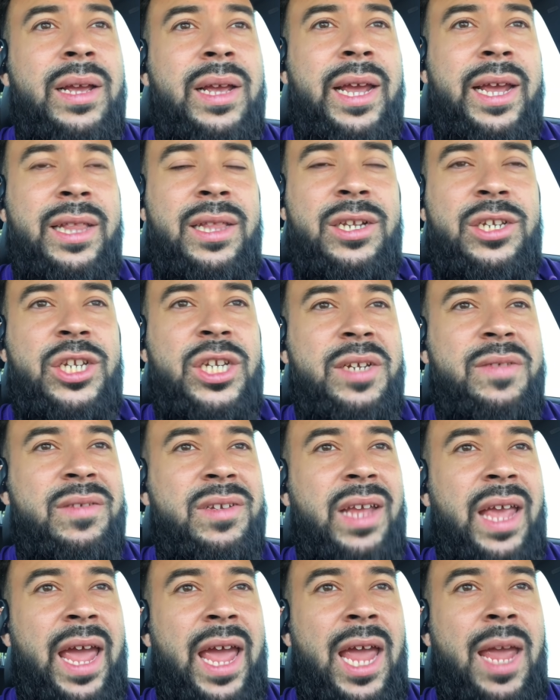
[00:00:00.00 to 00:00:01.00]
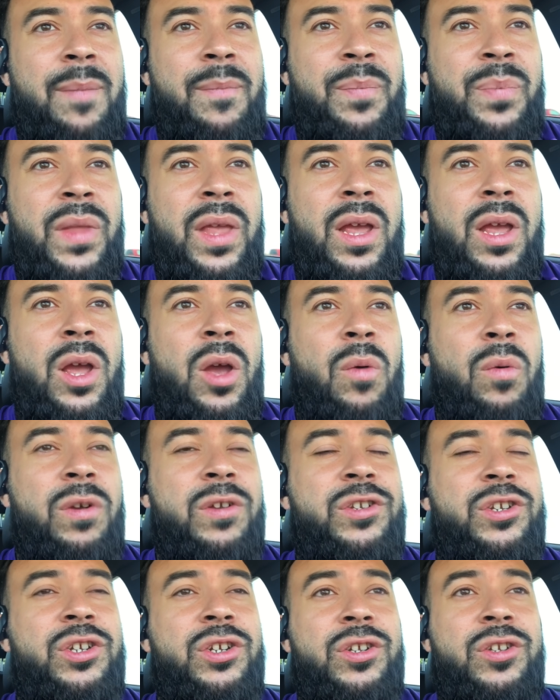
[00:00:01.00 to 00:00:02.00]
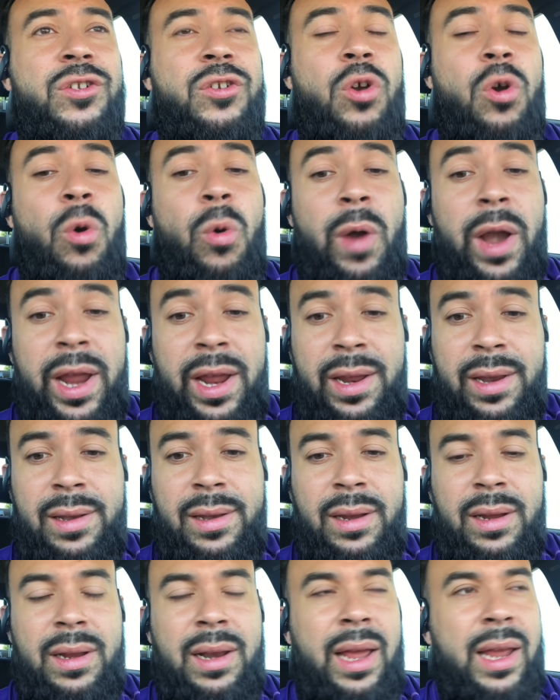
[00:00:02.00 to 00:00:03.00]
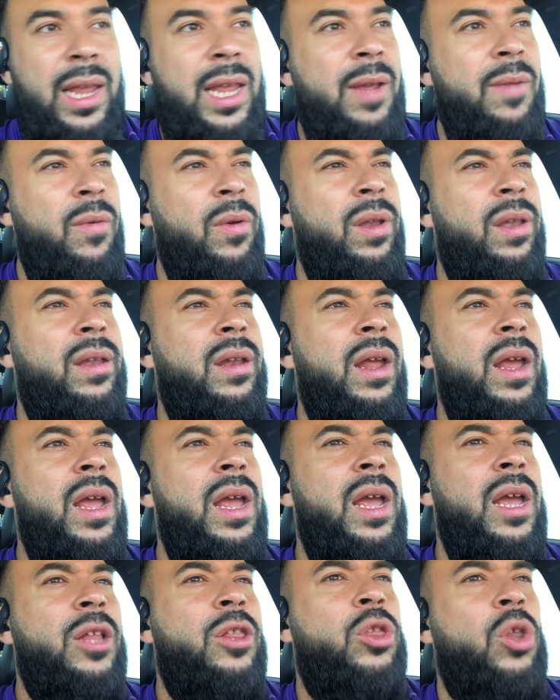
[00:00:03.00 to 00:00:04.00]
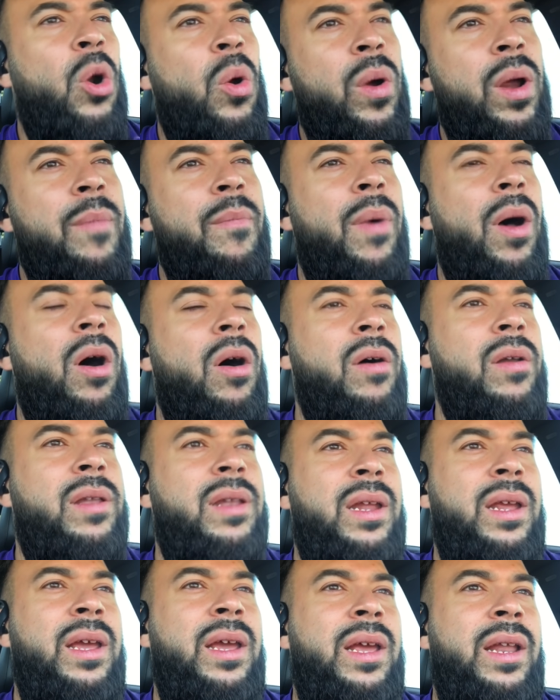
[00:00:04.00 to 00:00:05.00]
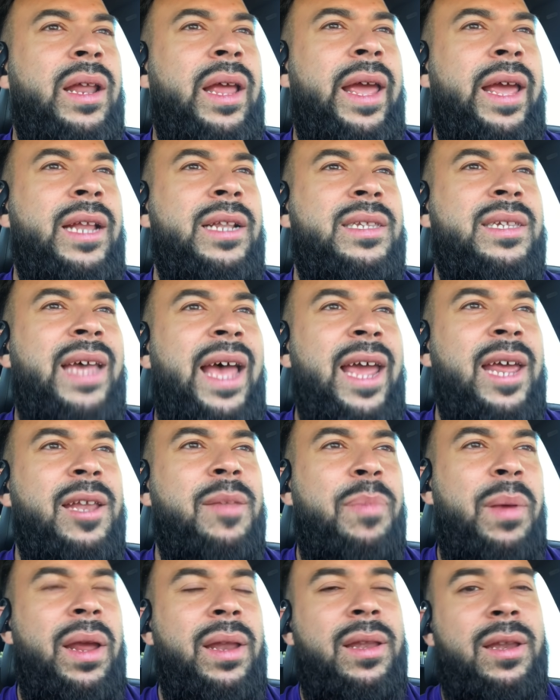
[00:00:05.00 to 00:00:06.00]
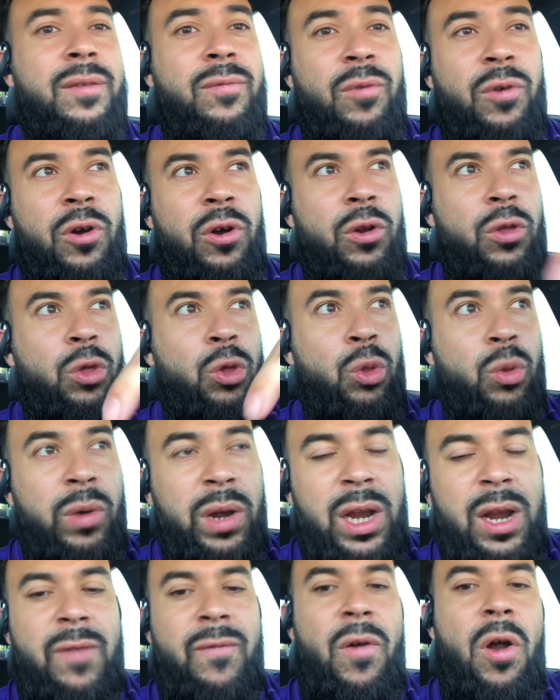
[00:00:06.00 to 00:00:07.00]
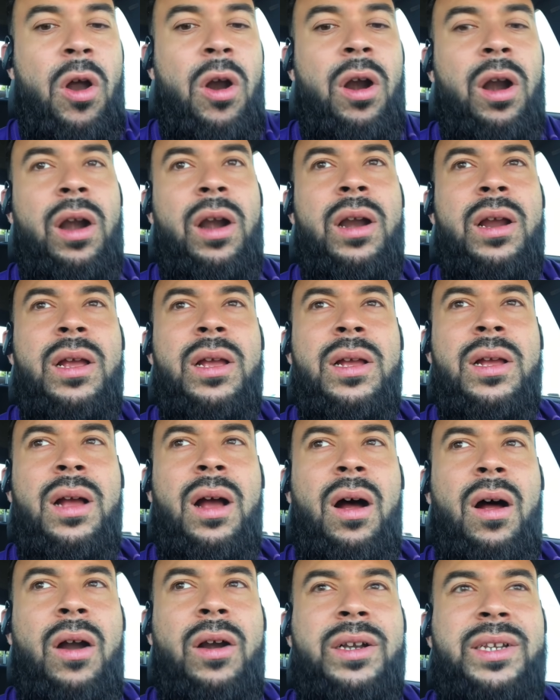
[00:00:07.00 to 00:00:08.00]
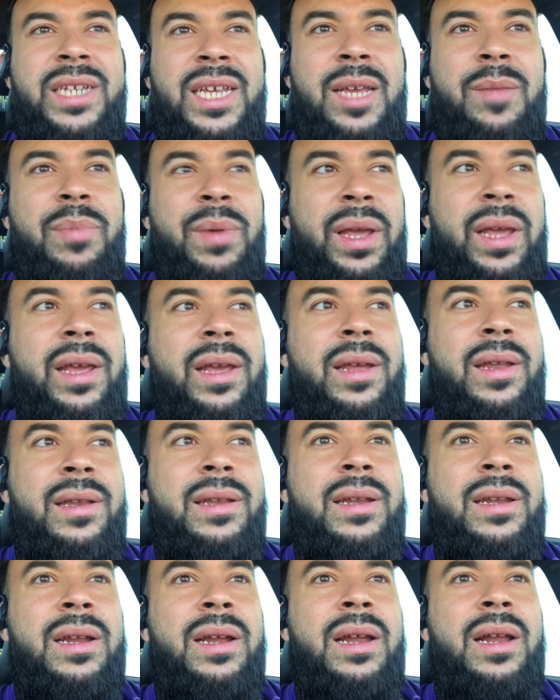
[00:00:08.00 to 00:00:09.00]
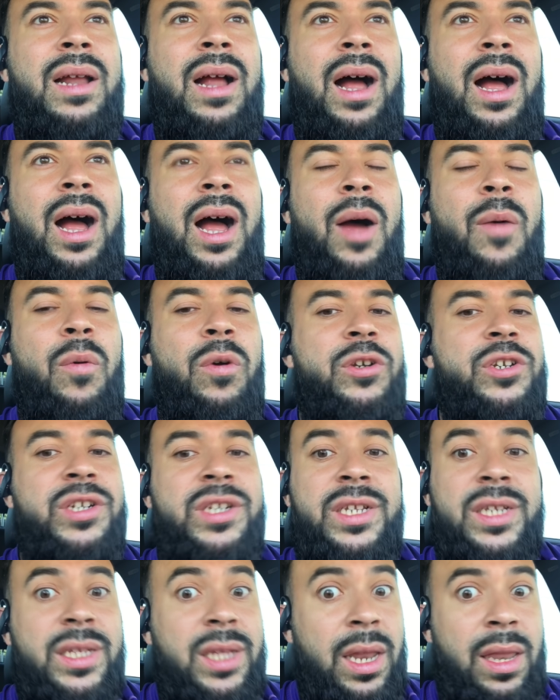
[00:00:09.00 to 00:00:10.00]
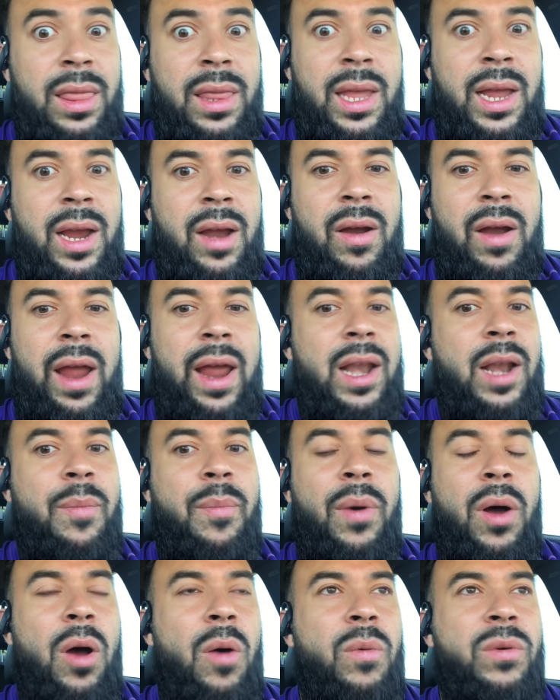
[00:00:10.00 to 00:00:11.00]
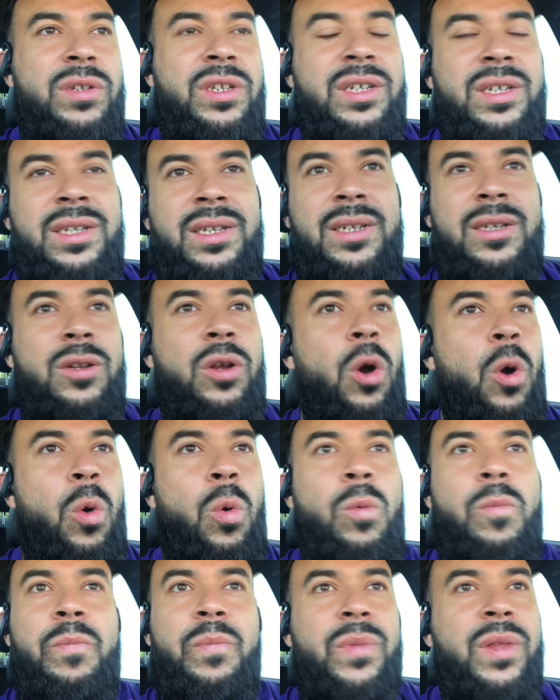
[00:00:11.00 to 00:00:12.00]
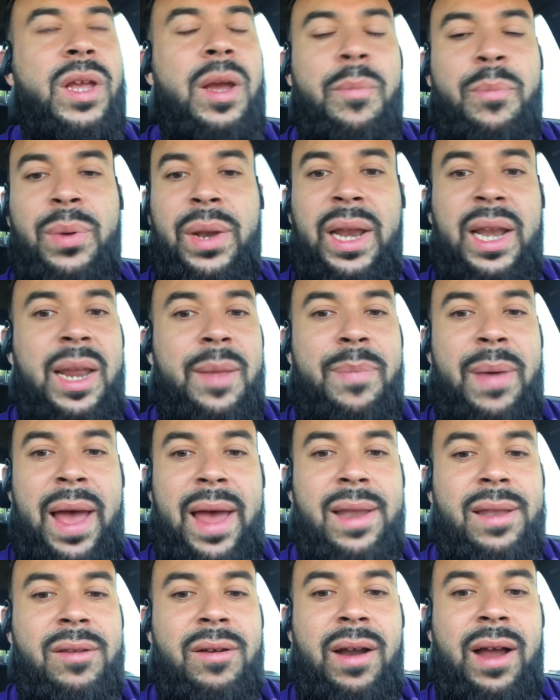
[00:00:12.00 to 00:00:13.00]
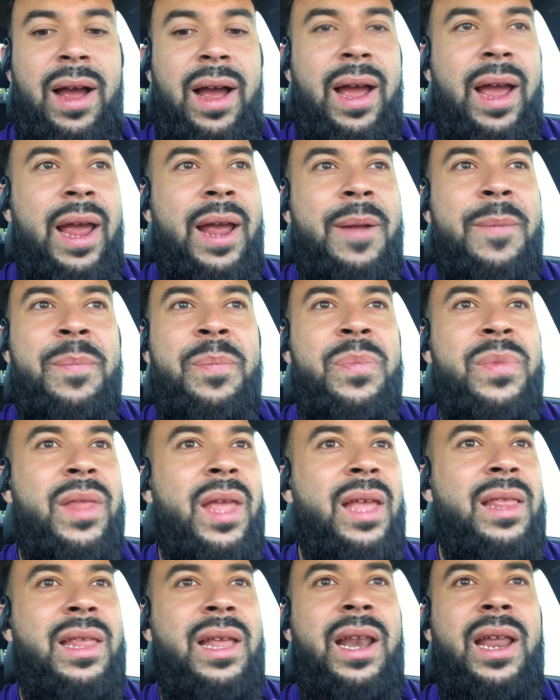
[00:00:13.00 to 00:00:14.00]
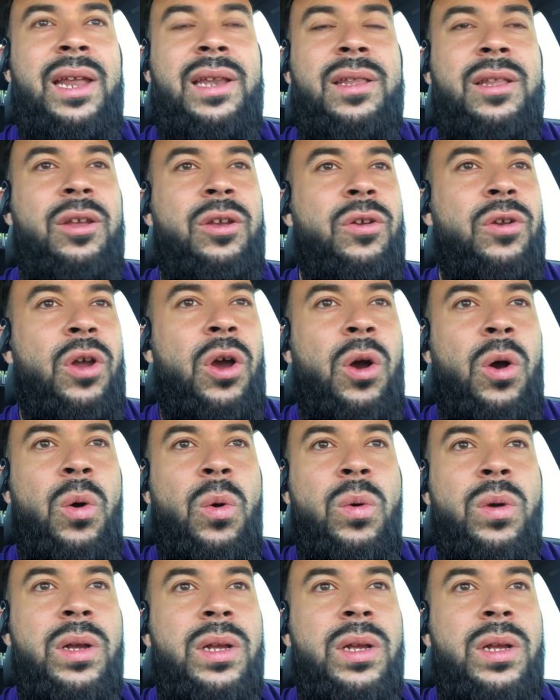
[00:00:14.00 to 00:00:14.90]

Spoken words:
the Chiefs game was just crazy. Like, he was throwing balls in tight spaces where 3 of our DBs were just sitting there, and the ball would just go completely past their eye, and the next thing you know,